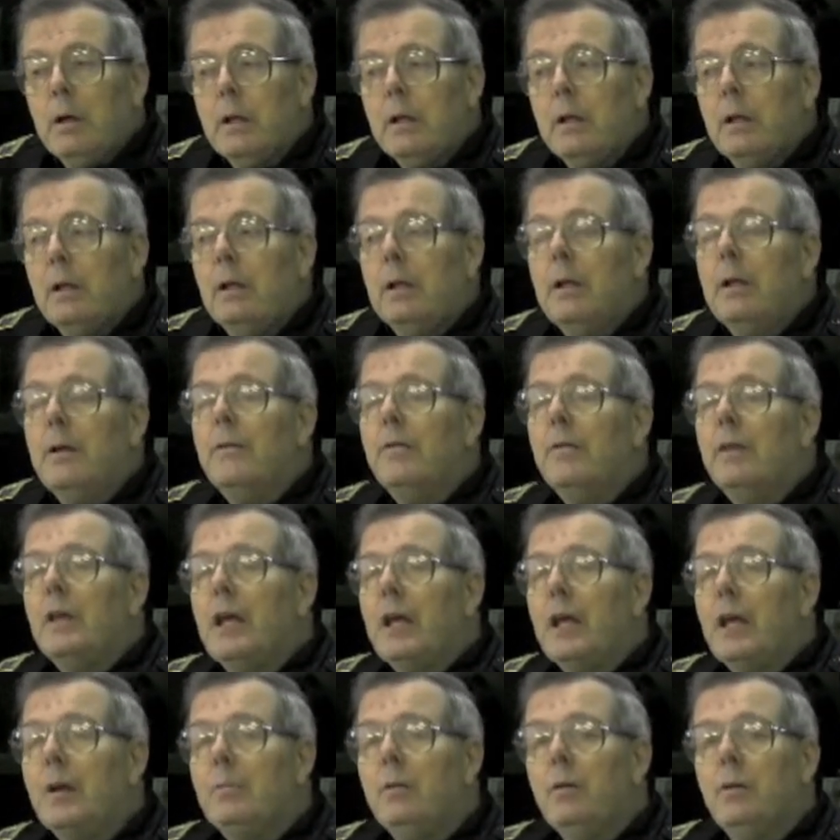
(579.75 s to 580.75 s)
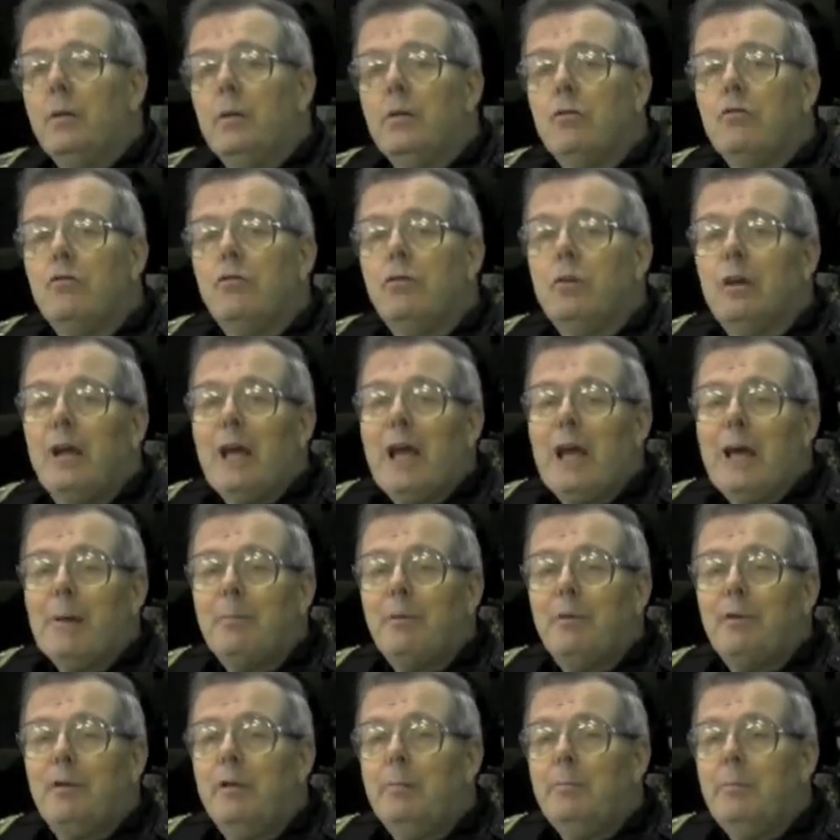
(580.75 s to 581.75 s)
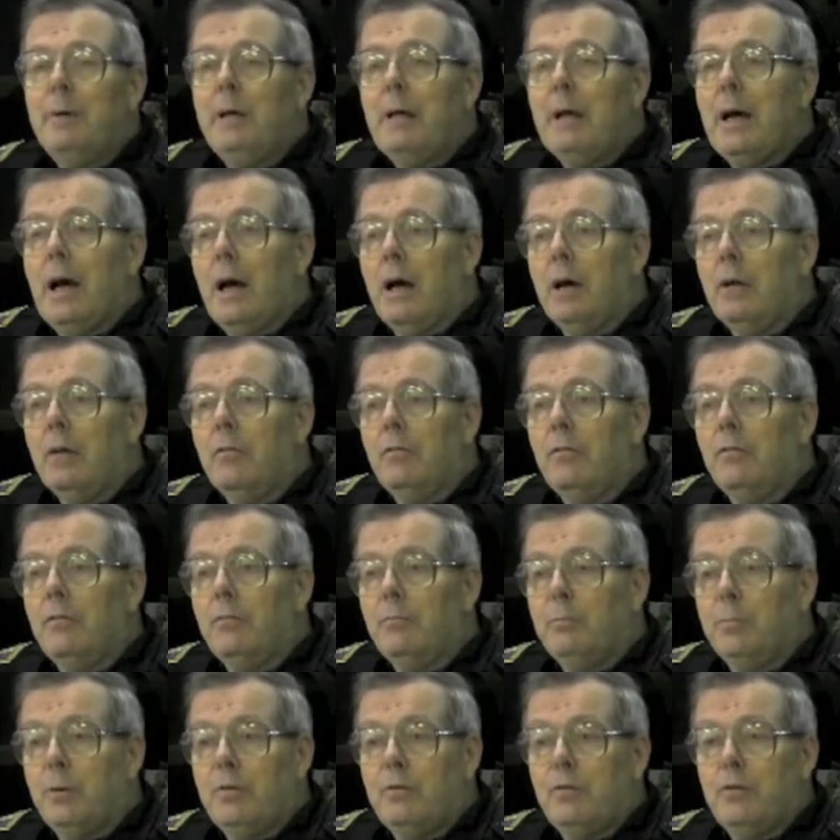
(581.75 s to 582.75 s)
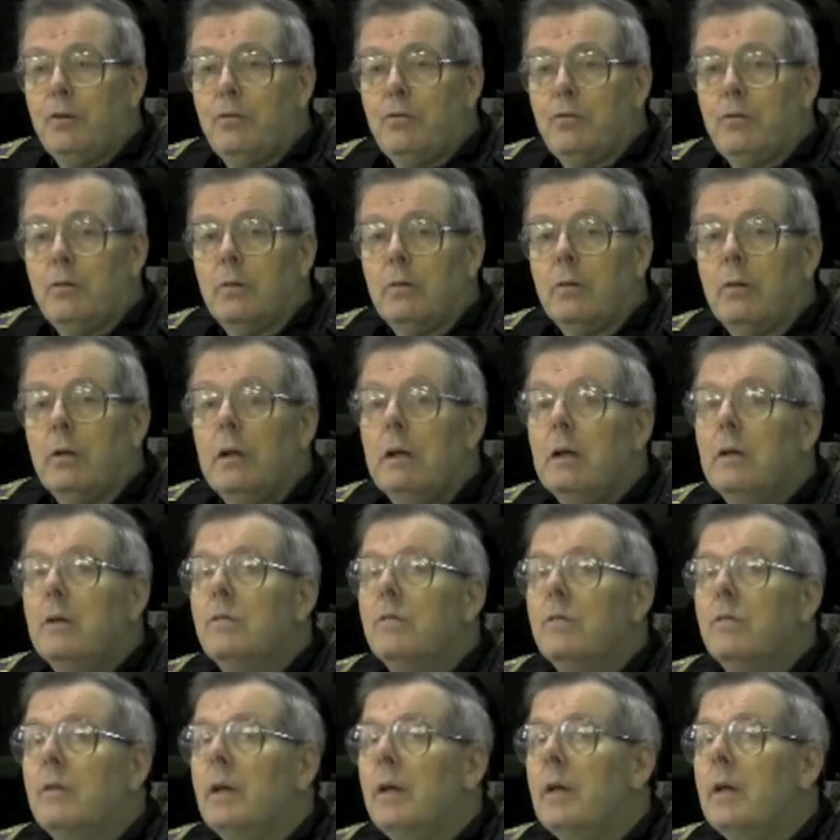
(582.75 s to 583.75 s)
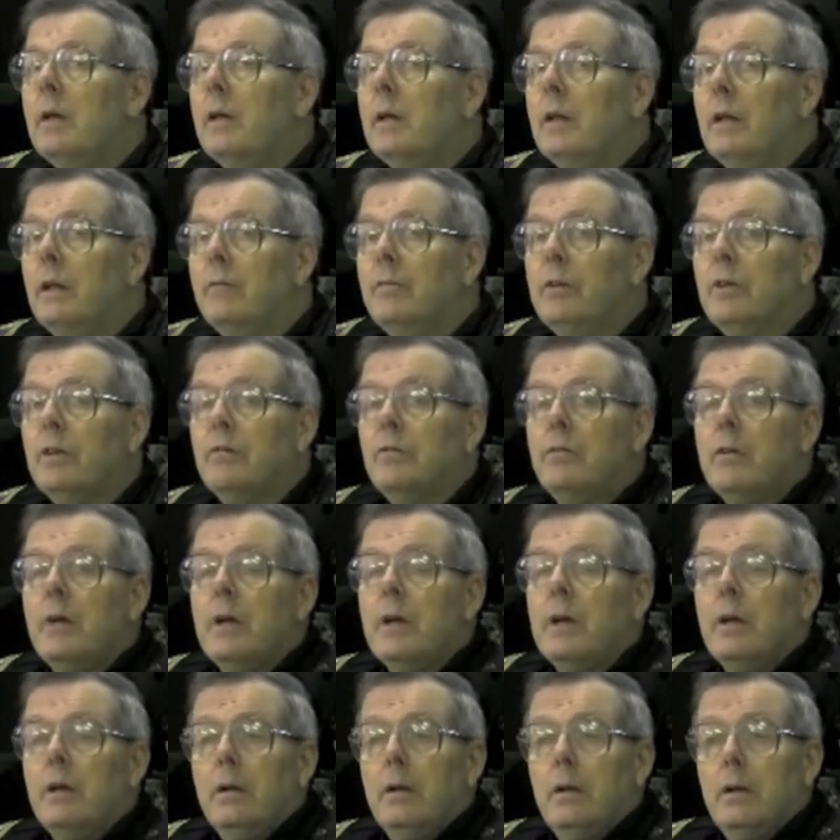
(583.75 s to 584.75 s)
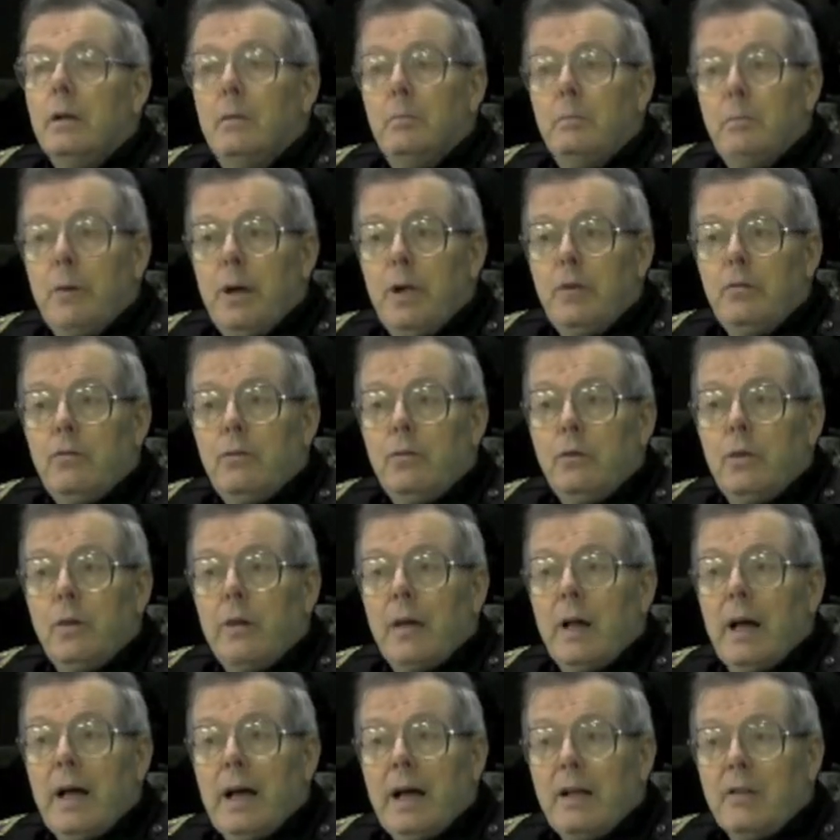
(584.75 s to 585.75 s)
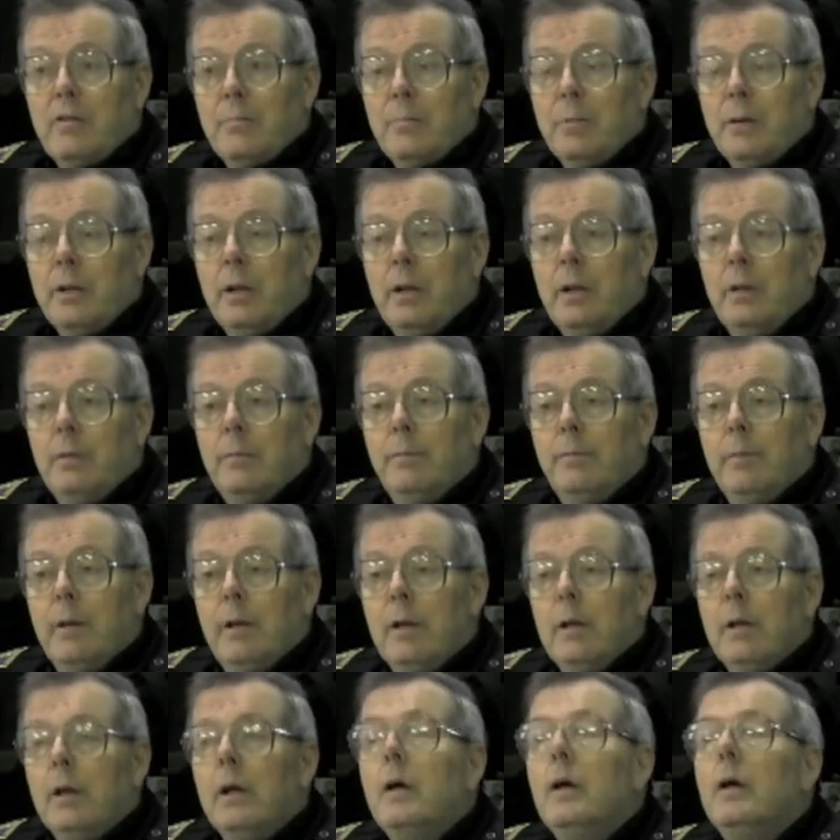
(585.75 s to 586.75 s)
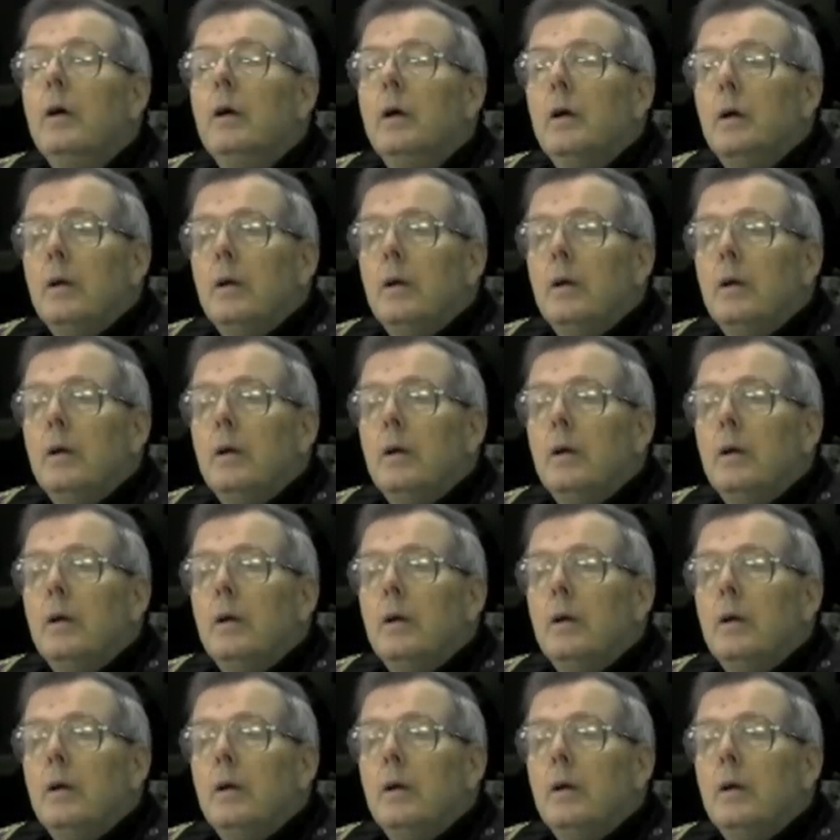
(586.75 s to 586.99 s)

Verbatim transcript: the engine can go to the scene and begin treatment until the ambulance can get there.